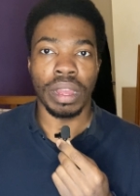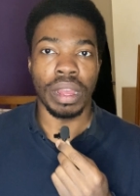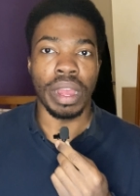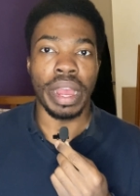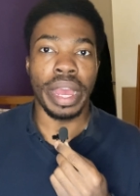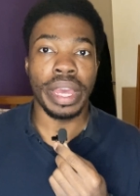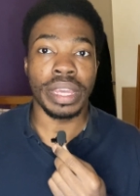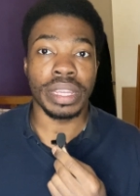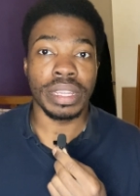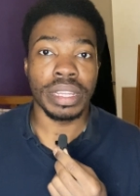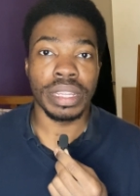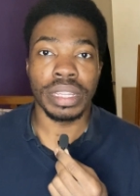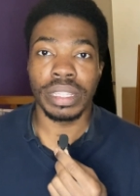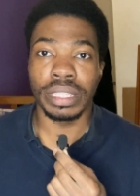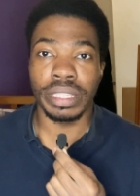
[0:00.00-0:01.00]
Alright,
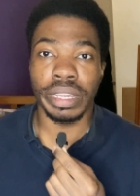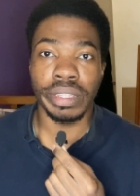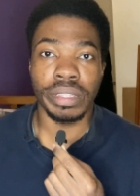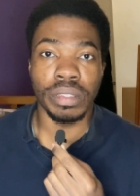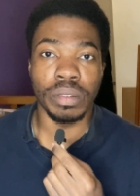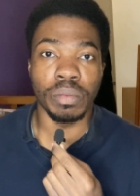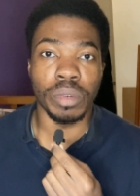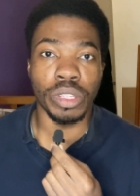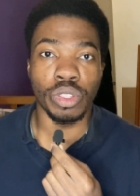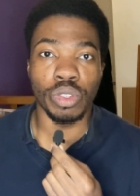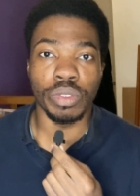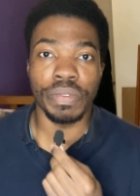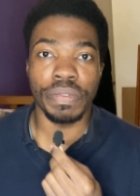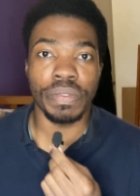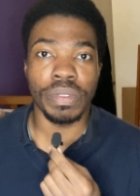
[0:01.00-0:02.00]
testing one,
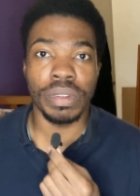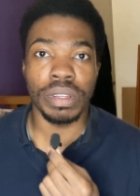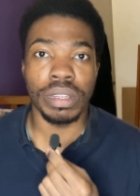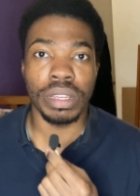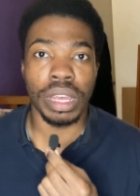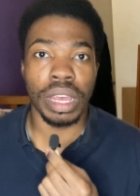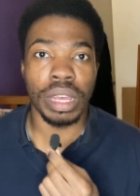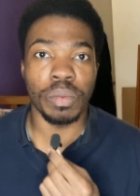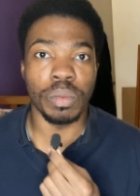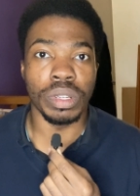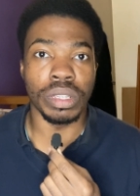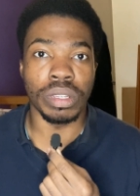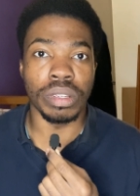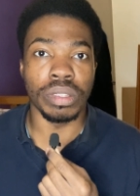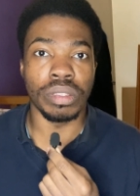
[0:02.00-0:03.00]
two, three, and we're
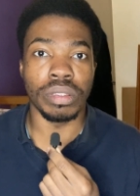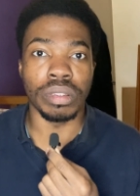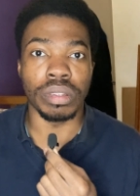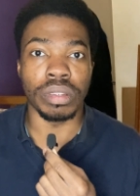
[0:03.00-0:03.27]
good to